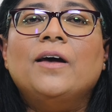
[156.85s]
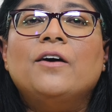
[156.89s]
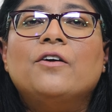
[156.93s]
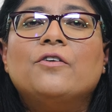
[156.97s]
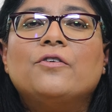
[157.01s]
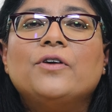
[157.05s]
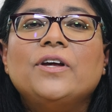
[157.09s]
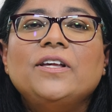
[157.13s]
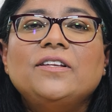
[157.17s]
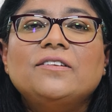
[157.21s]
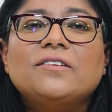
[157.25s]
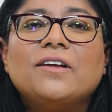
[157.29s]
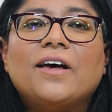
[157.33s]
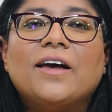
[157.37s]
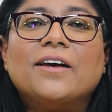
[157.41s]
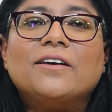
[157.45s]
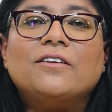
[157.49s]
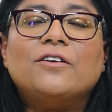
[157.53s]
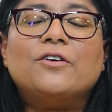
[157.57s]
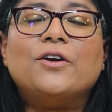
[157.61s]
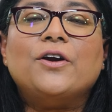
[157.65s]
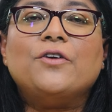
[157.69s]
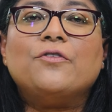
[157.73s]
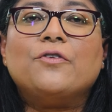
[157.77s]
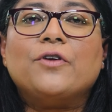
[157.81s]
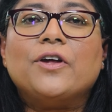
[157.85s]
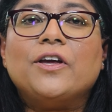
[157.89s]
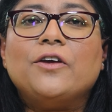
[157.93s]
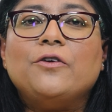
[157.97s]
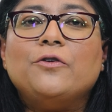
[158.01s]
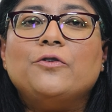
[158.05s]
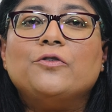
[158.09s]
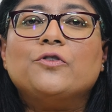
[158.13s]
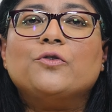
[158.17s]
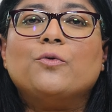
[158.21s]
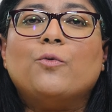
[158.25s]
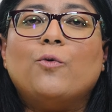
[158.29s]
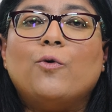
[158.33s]
recycle and
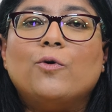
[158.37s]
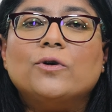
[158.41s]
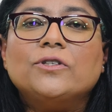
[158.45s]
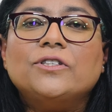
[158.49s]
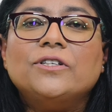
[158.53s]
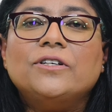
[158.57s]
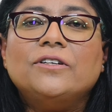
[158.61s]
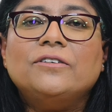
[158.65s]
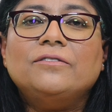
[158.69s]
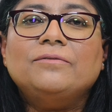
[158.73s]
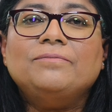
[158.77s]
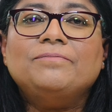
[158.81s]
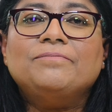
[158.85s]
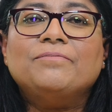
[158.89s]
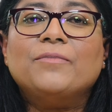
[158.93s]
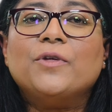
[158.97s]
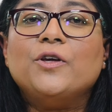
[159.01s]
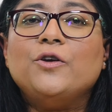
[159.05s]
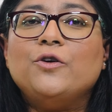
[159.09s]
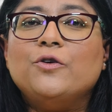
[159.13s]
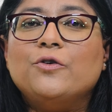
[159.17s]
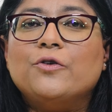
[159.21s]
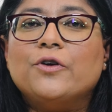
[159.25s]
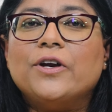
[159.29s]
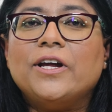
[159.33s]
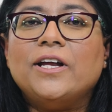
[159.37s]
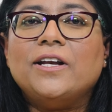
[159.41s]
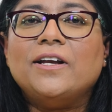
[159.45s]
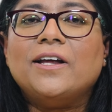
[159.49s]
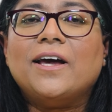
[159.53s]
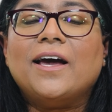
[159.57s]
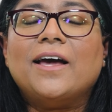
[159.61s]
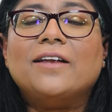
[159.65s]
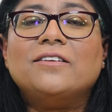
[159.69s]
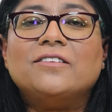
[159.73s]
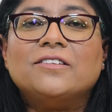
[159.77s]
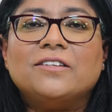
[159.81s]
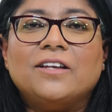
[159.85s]
reuse water, urine,
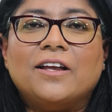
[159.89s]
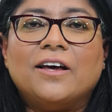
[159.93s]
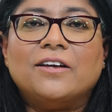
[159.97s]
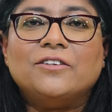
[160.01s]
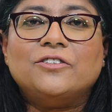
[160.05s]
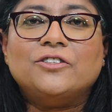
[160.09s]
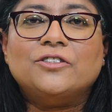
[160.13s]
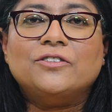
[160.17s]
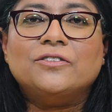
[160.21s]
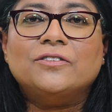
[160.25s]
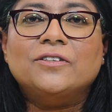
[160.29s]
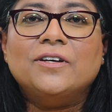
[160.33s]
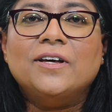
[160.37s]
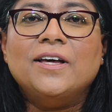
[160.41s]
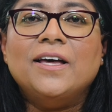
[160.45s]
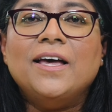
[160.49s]
and sludge,